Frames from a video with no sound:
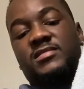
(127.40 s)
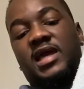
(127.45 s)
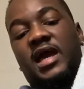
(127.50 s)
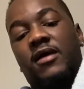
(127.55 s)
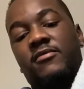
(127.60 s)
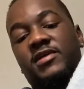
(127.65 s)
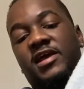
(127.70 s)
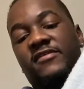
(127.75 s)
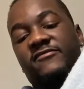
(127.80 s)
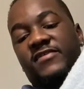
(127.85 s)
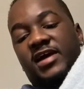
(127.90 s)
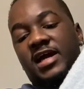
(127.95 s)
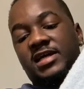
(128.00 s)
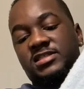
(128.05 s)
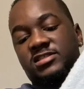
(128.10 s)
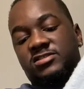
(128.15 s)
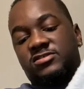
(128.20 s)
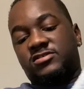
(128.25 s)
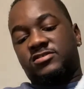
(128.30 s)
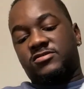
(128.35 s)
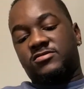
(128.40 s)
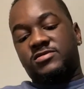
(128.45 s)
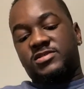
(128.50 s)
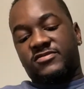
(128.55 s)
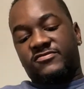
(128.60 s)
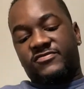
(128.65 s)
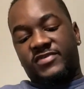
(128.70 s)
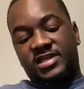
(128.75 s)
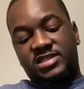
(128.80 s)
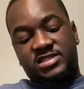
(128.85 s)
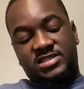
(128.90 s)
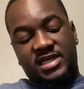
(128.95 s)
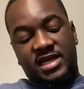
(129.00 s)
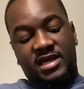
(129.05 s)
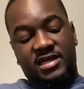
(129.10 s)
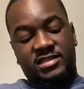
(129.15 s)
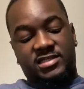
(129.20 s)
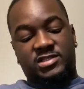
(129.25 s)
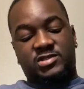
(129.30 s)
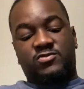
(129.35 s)
would advise that you use a face
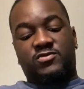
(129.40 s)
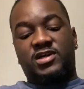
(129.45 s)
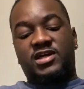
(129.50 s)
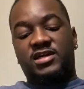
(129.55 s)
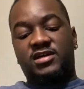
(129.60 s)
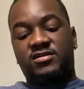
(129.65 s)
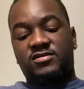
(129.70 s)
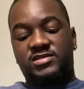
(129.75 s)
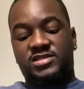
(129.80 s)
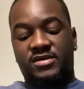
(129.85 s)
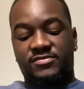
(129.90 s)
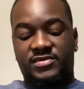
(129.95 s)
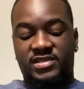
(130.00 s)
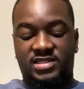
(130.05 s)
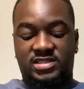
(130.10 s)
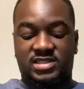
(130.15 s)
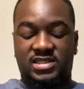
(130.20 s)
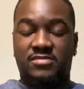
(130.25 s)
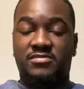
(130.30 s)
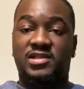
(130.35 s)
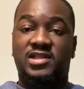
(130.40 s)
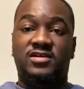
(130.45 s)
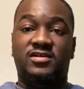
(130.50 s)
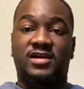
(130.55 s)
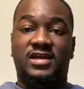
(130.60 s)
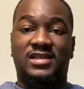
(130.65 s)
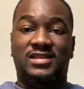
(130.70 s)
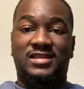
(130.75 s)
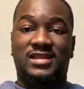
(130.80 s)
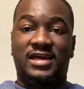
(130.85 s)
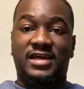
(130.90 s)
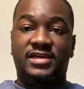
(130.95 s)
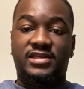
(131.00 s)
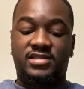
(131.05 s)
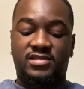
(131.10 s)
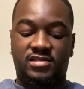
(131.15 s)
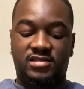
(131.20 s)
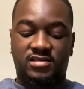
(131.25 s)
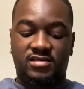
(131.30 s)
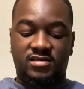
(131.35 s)
towel as well, something similar in
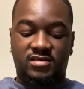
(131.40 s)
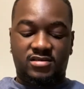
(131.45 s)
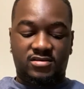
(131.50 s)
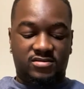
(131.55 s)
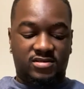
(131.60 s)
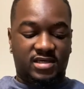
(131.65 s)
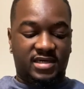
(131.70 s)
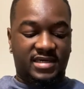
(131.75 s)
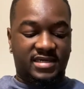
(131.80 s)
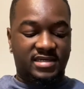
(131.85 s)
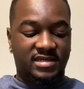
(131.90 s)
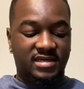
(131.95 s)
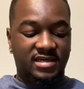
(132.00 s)
length. Okay.